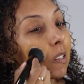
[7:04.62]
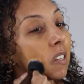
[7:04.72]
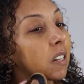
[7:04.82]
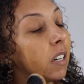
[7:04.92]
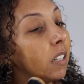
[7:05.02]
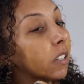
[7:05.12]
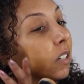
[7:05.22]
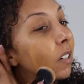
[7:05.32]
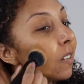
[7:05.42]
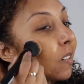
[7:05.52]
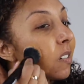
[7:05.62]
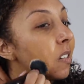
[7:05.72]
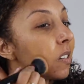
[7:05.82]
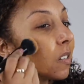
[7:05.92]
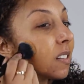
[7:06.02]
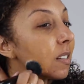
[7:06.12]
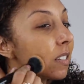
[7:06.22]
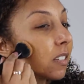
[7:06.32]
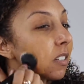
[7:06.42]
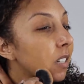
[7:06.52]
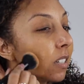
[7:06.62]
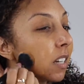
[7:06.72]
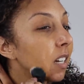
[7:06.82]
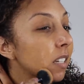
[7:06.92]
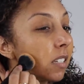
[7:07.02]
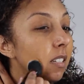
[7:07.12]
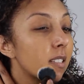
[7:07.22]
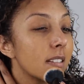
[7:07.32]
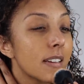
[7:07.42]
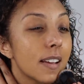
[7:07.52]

The color is looking nice.